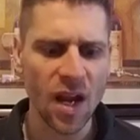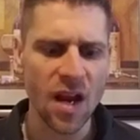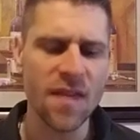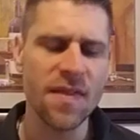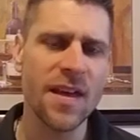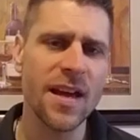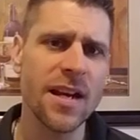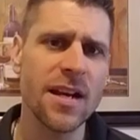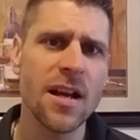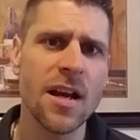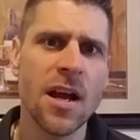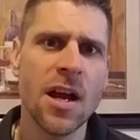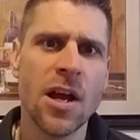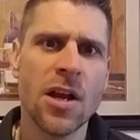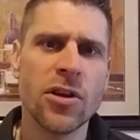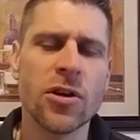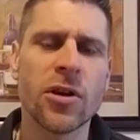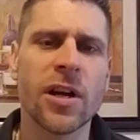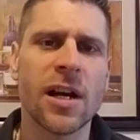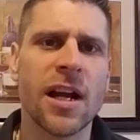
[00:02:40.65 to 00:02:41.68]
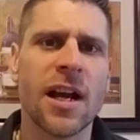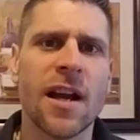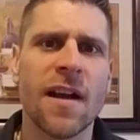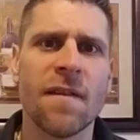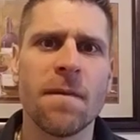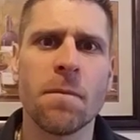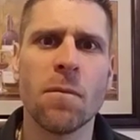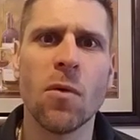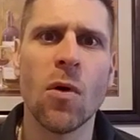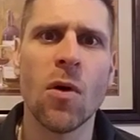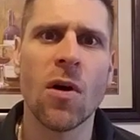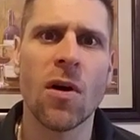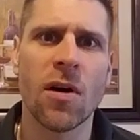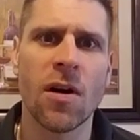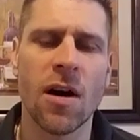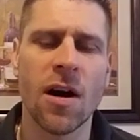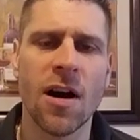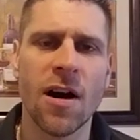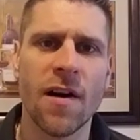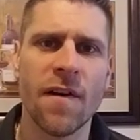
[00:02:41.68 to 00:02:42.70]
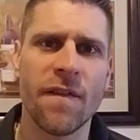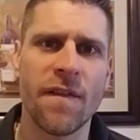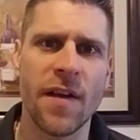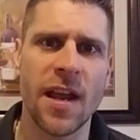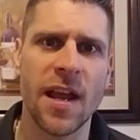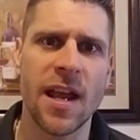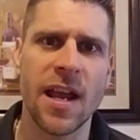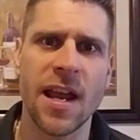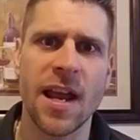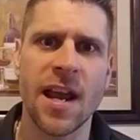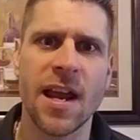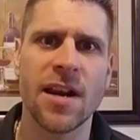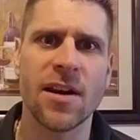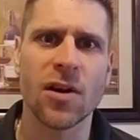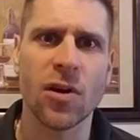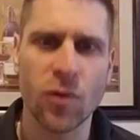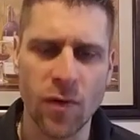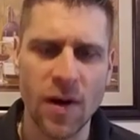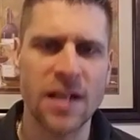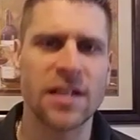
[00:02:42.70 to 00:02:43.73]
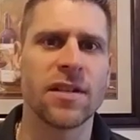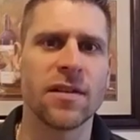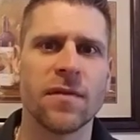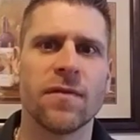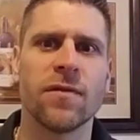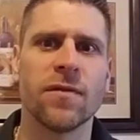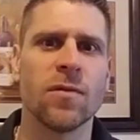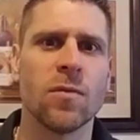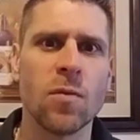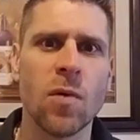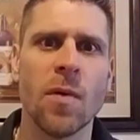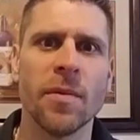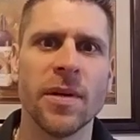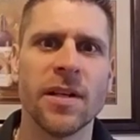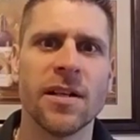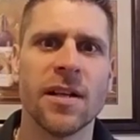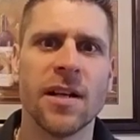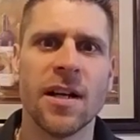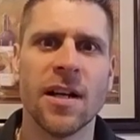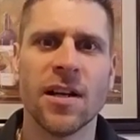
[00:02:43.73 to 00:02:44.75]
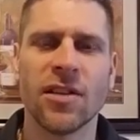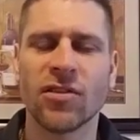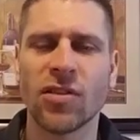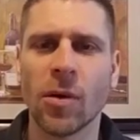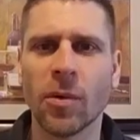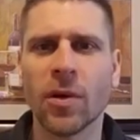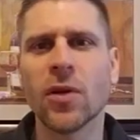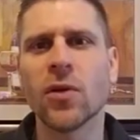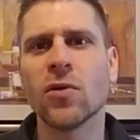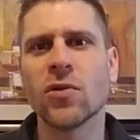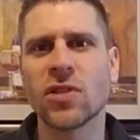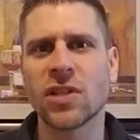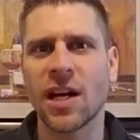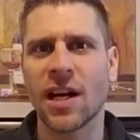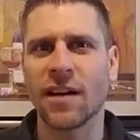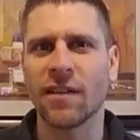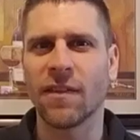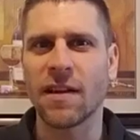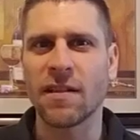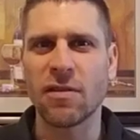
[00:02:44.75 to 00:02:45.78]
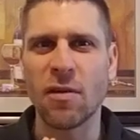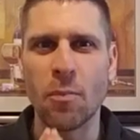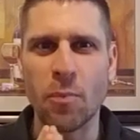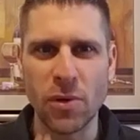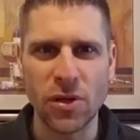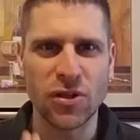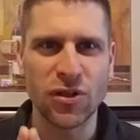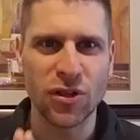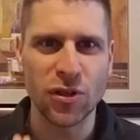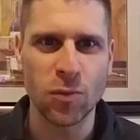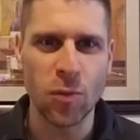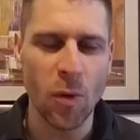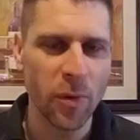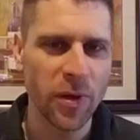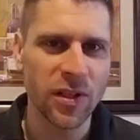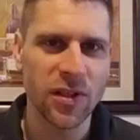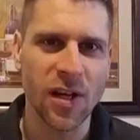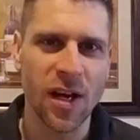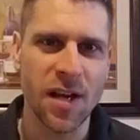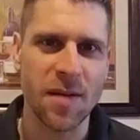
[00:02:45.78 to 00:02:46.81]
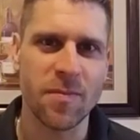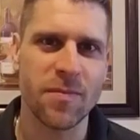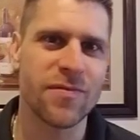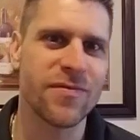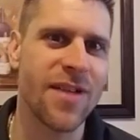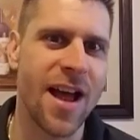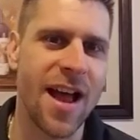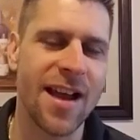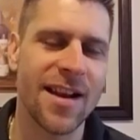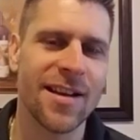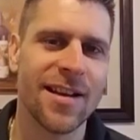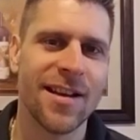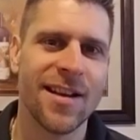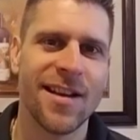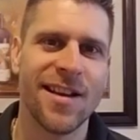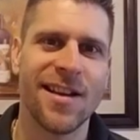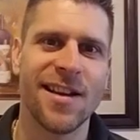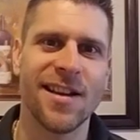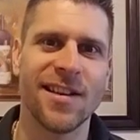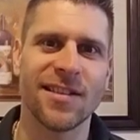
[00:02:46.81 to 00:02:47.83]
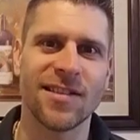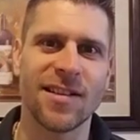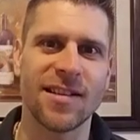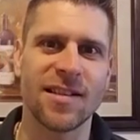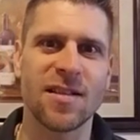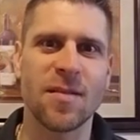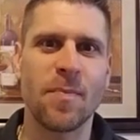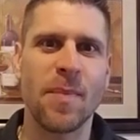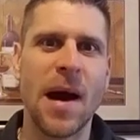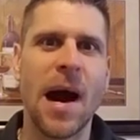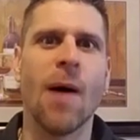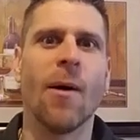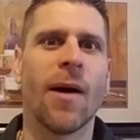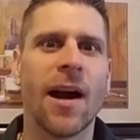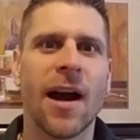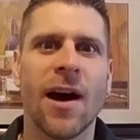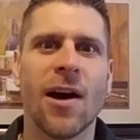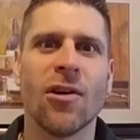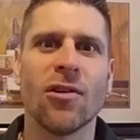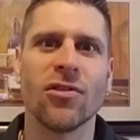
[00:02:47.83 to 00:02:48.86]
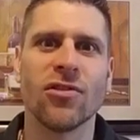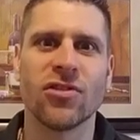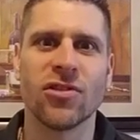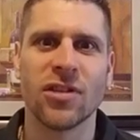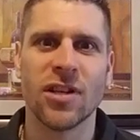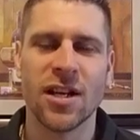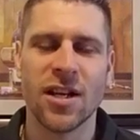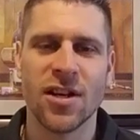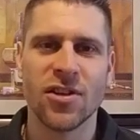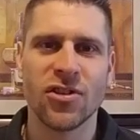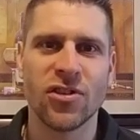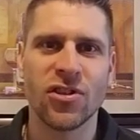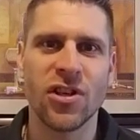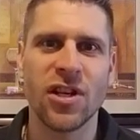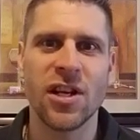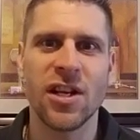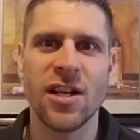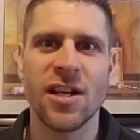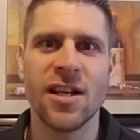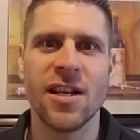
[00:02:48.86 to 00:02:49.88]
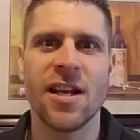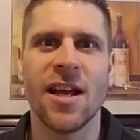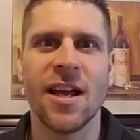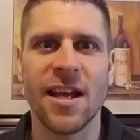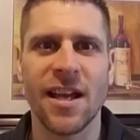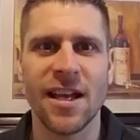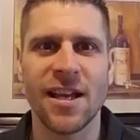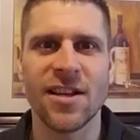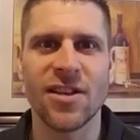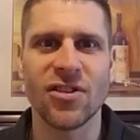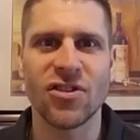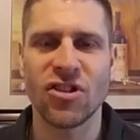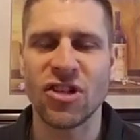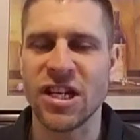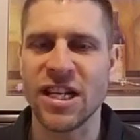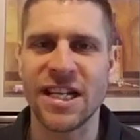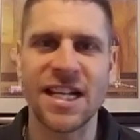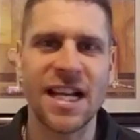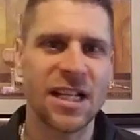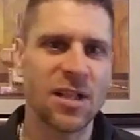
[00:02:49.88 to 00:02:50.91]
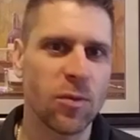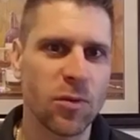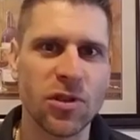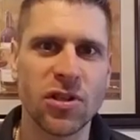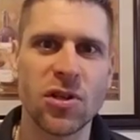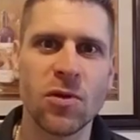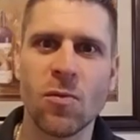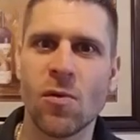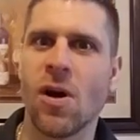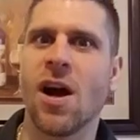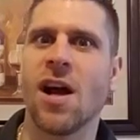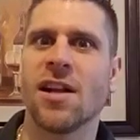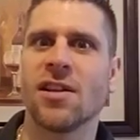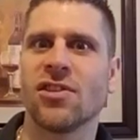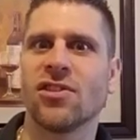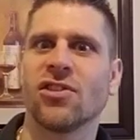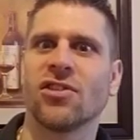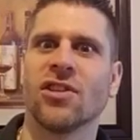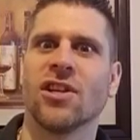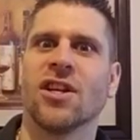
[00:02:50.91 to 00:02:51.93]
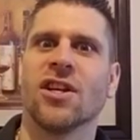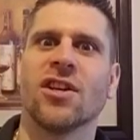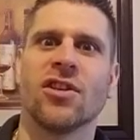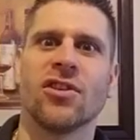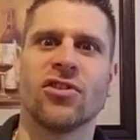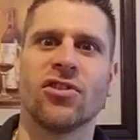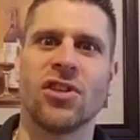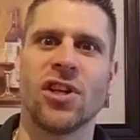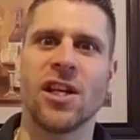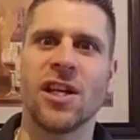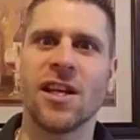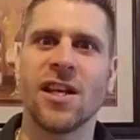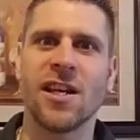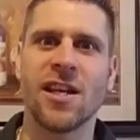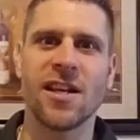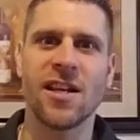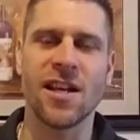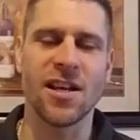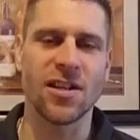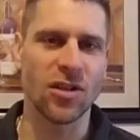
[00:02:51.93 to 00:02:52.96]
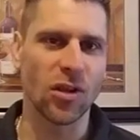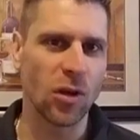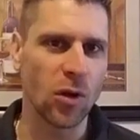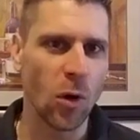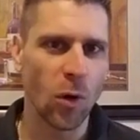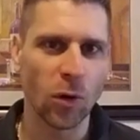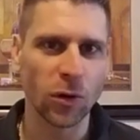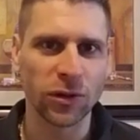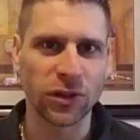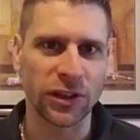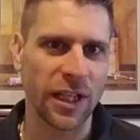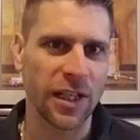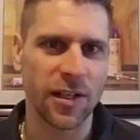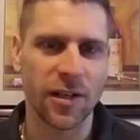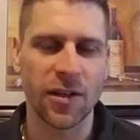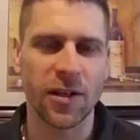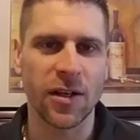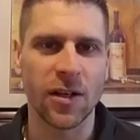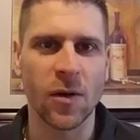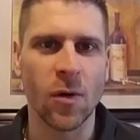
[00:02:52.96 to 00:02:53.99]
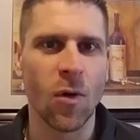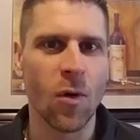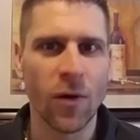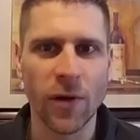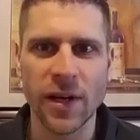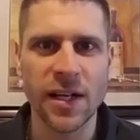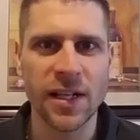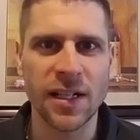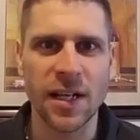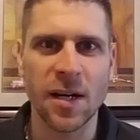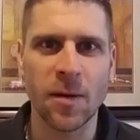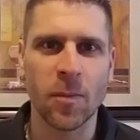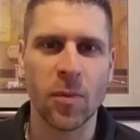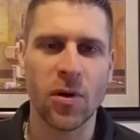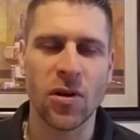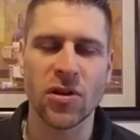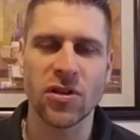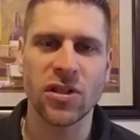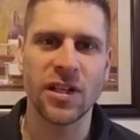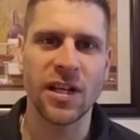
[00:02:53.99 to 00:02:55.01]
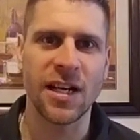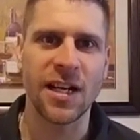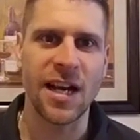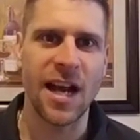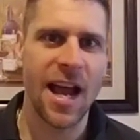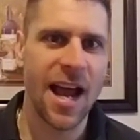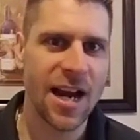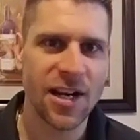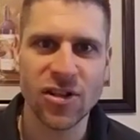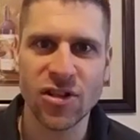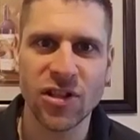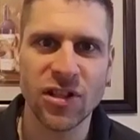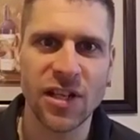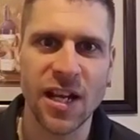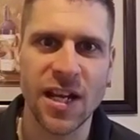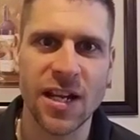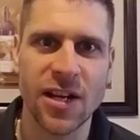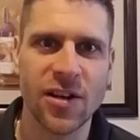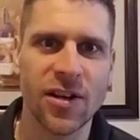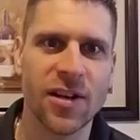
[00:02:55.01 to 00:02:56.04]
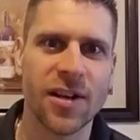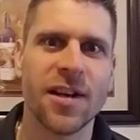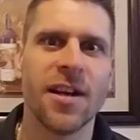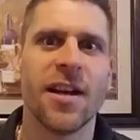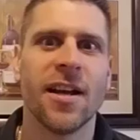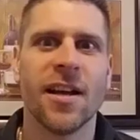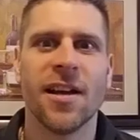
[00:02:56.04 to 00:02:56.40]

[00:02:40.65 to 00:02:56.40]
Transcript: And then you're going to have more of an aggressive woman, someone who's kind of like the businesswoman type that is like the powerhouse. She is, she gets what she wants. She is a goal setter, an orientated person, an action taker.